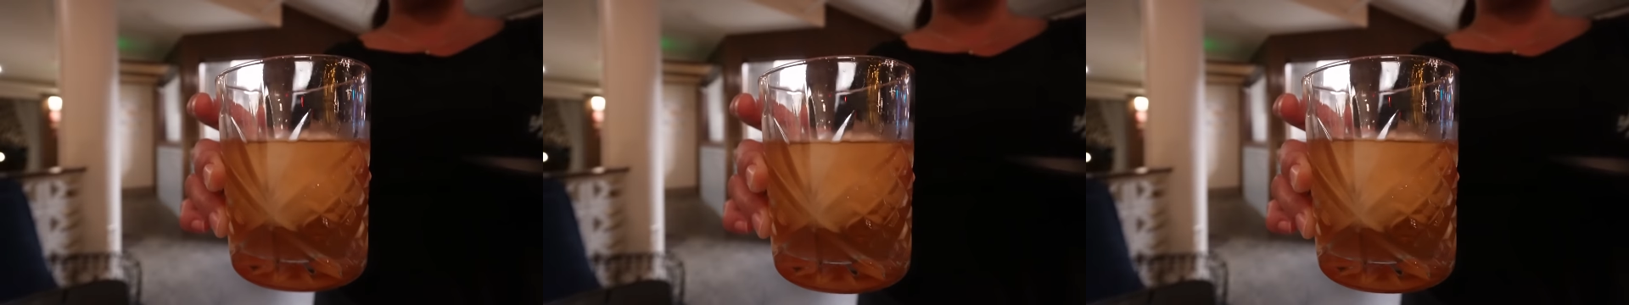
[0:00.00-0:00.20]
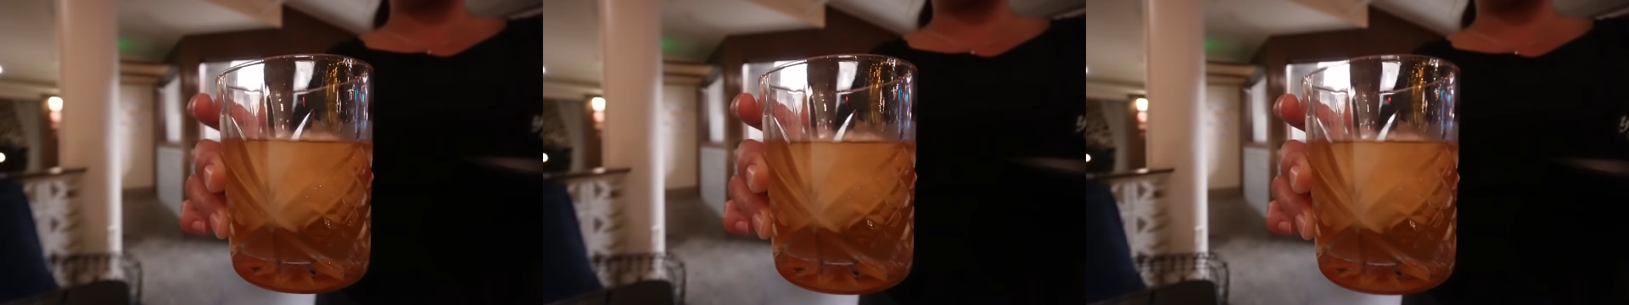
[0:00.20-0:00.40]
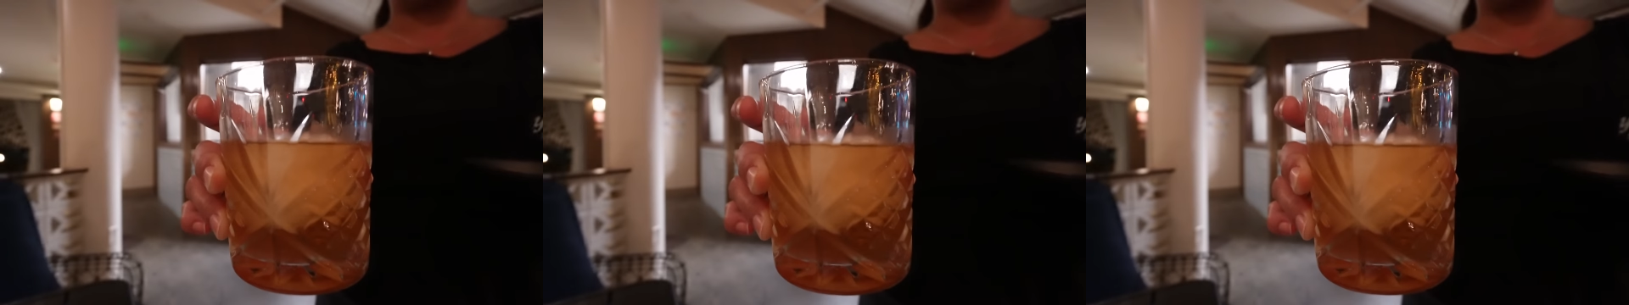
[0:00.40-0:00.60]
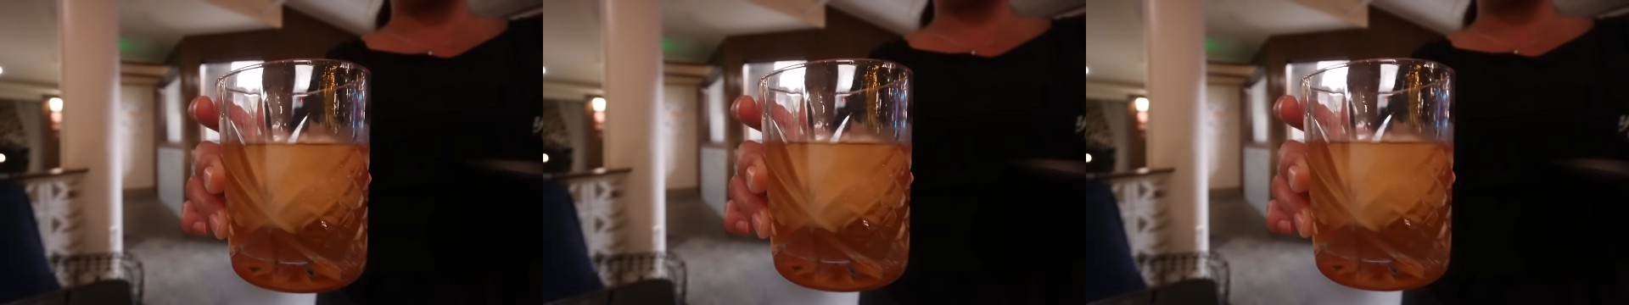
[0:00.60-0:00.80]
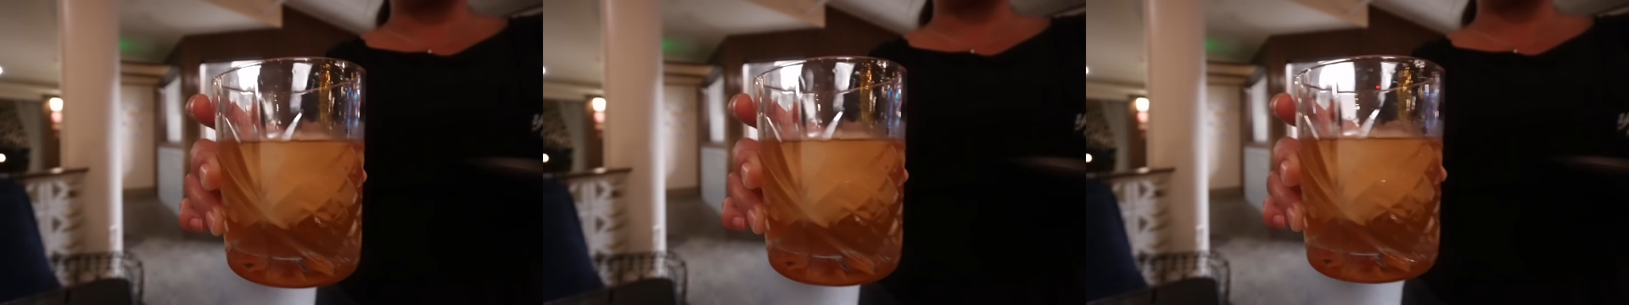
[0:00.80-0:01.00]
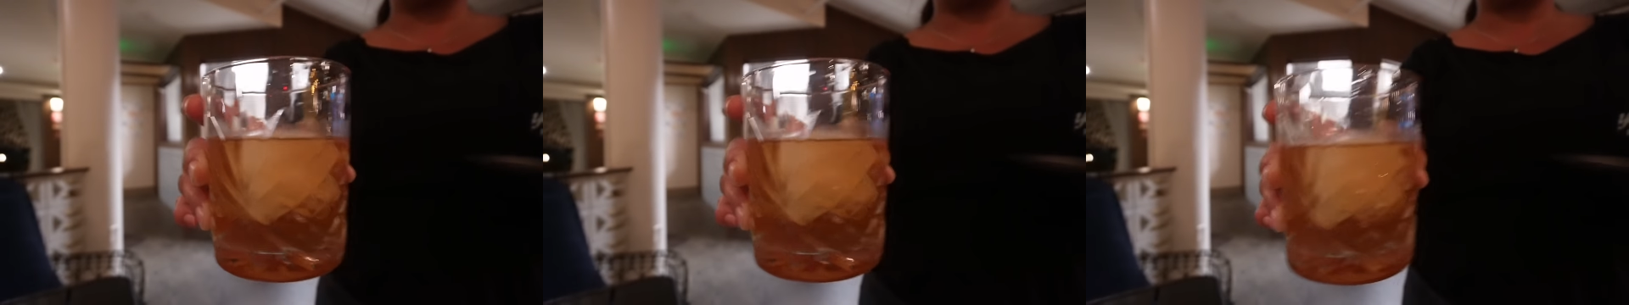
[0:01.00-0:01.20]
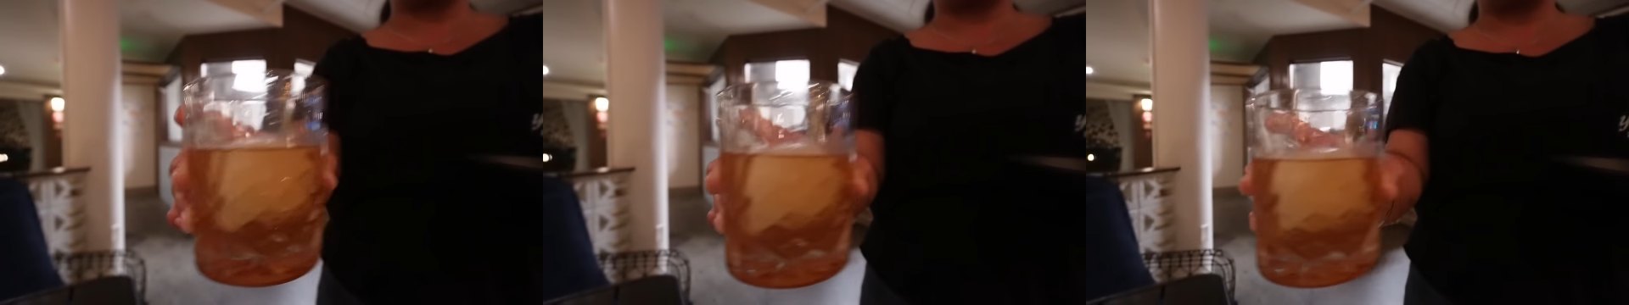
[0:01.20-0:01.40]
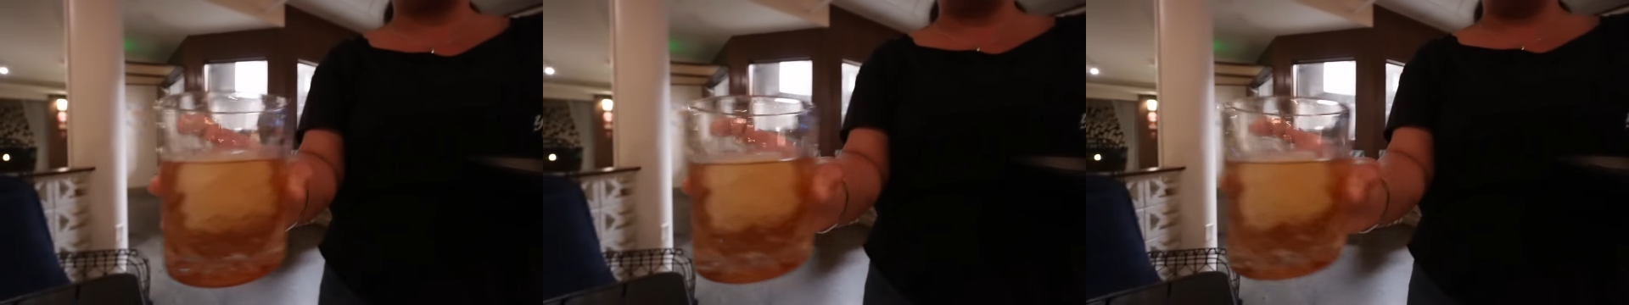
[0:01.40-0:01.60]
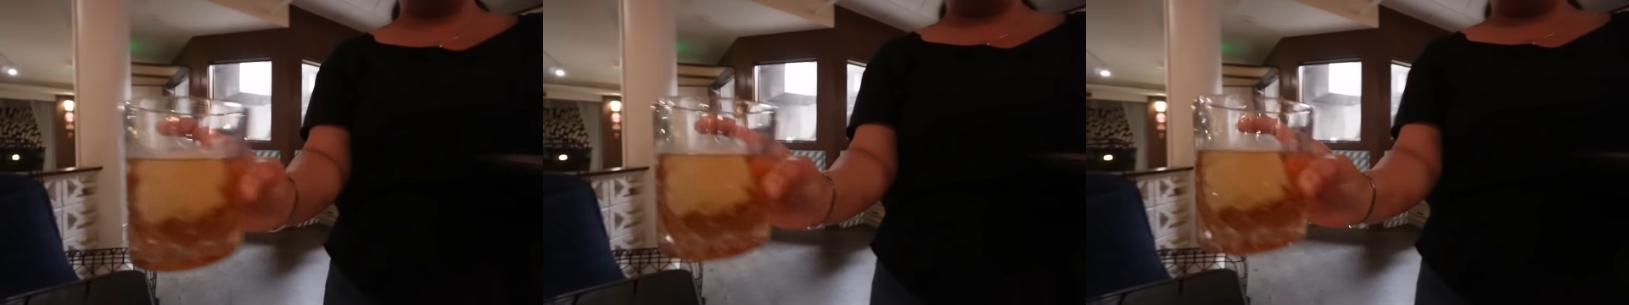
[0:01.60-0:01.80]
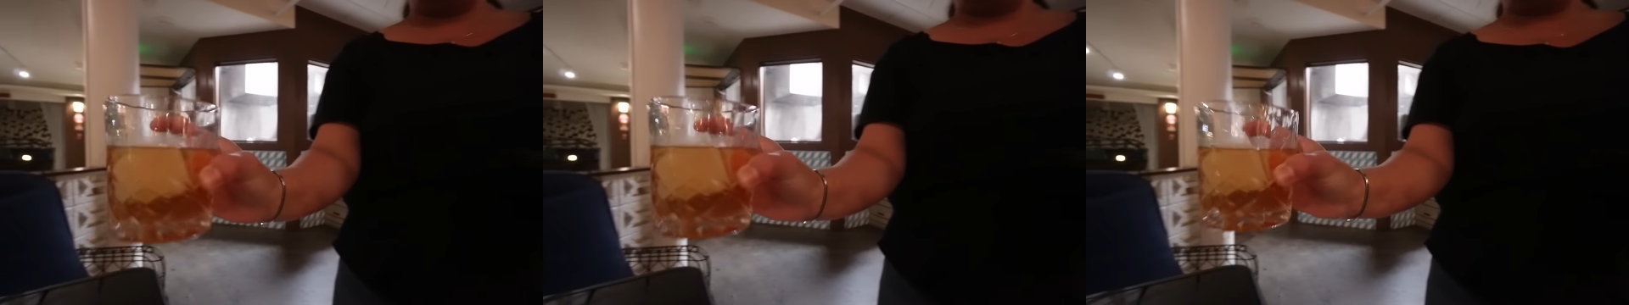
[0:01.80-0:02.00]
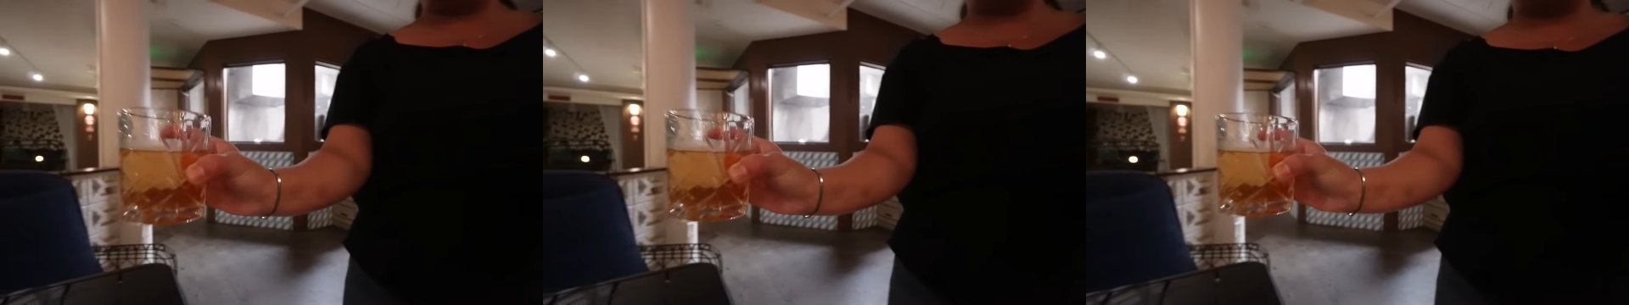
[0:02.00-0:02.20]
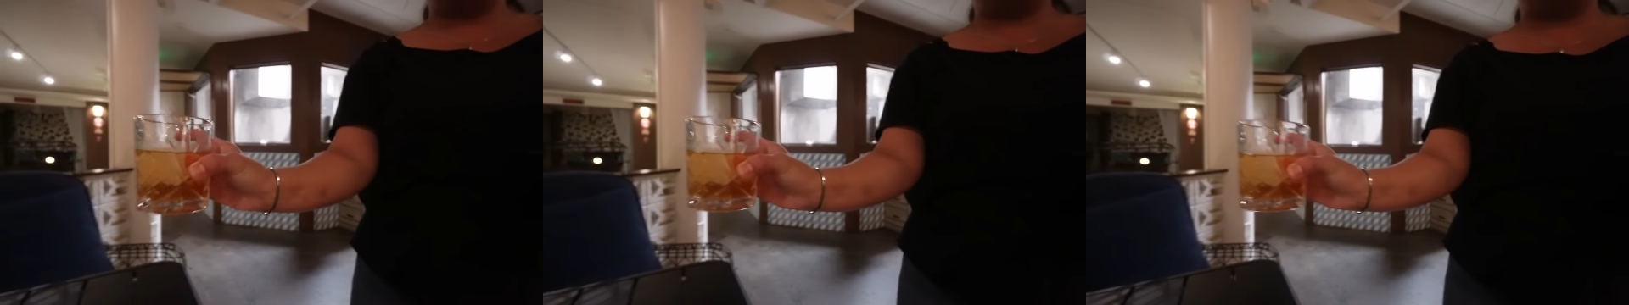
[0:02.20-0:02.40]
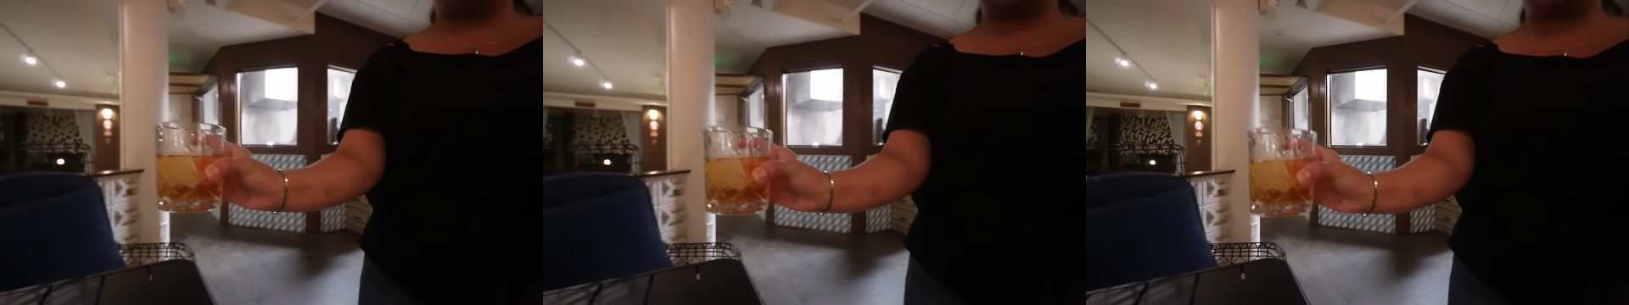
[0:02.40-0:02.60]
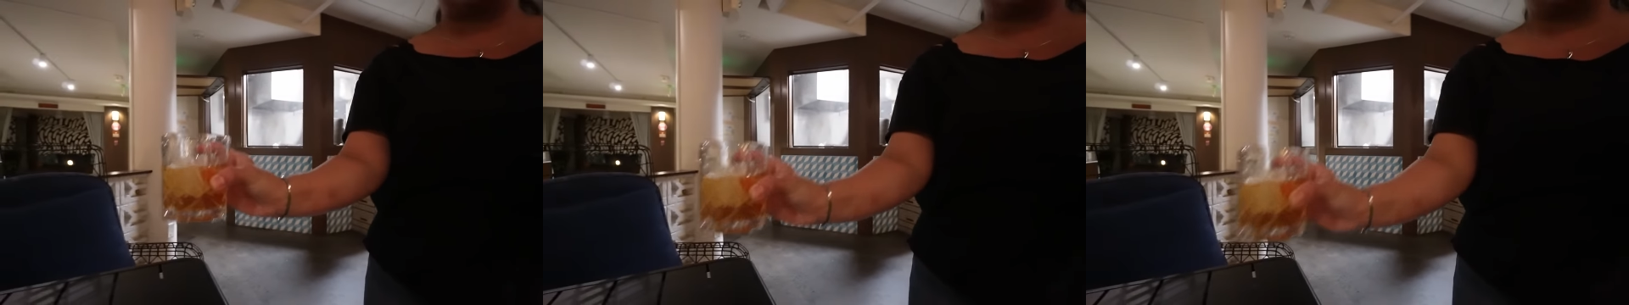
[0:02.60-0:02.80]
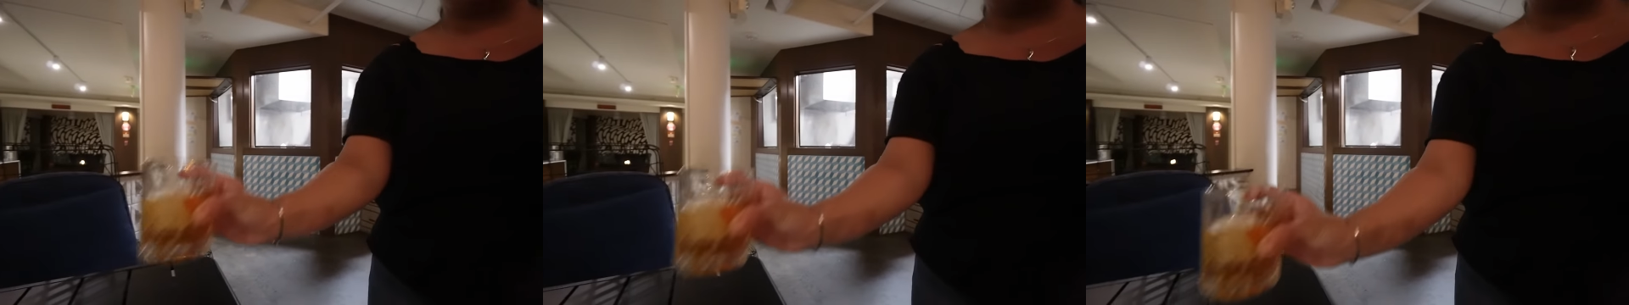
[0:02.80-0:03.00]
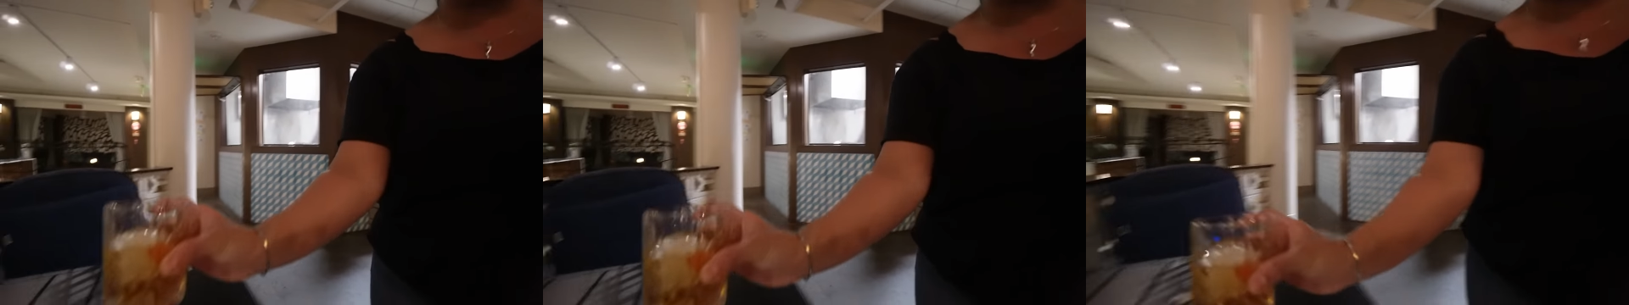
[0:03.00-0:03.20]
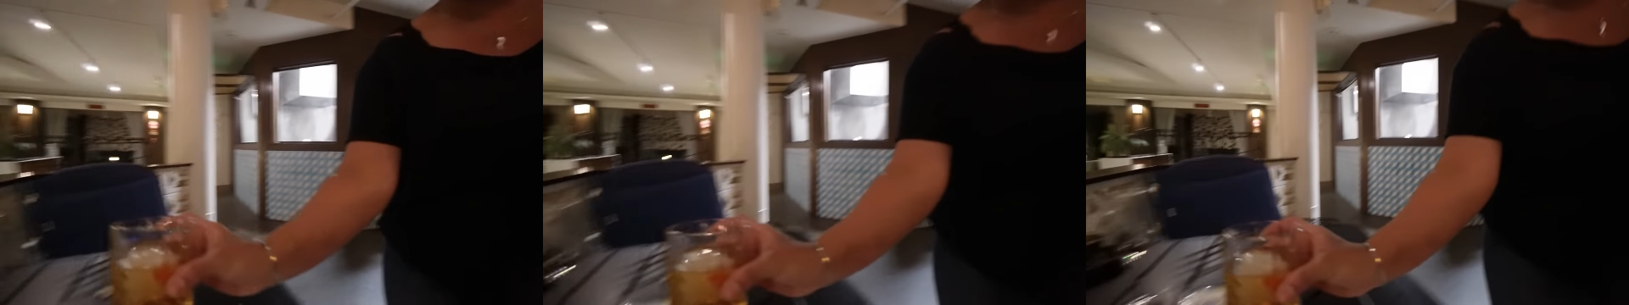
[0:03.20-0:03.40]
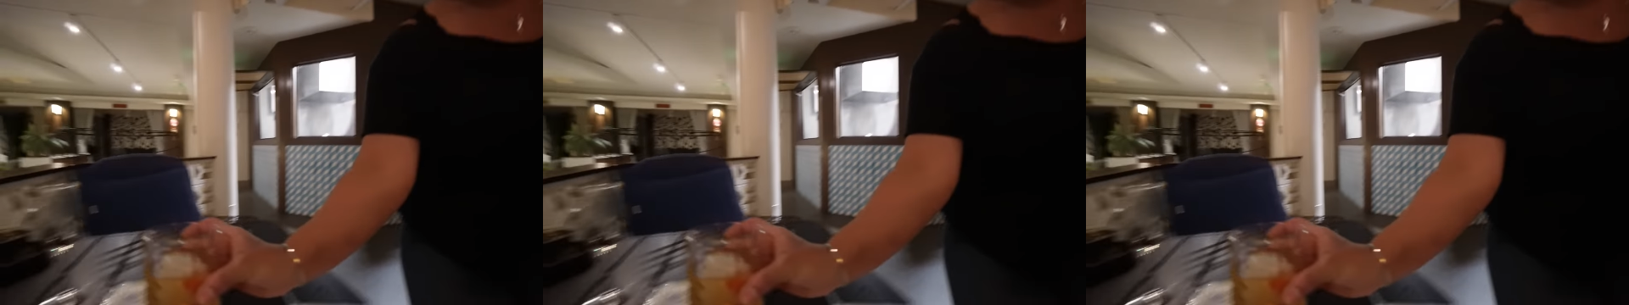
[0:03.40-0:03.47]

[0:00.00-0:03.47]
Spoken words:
Nobody's mouth can be seen.